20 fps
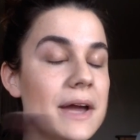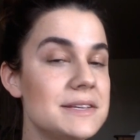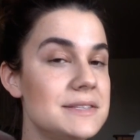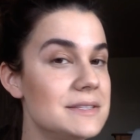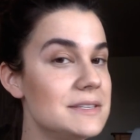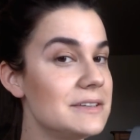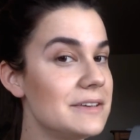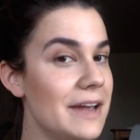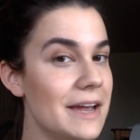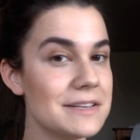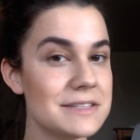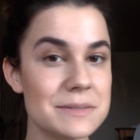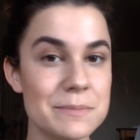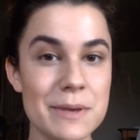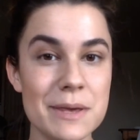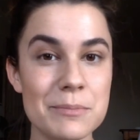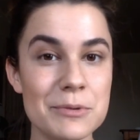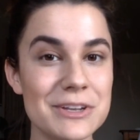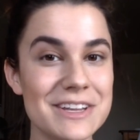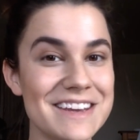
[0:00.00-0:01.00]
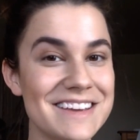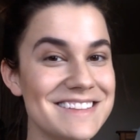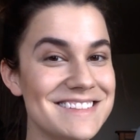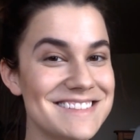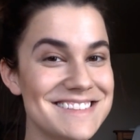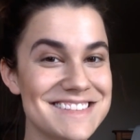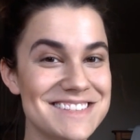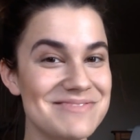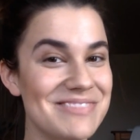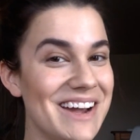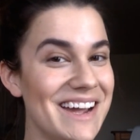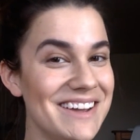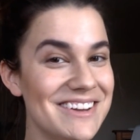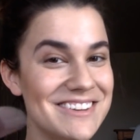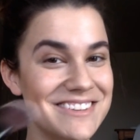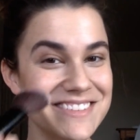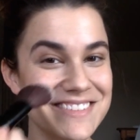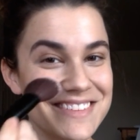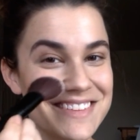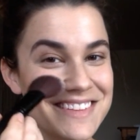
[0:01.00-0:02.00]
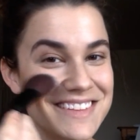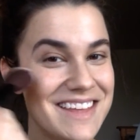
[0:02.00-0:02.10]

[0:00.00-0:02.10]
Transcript: still ask people to smile.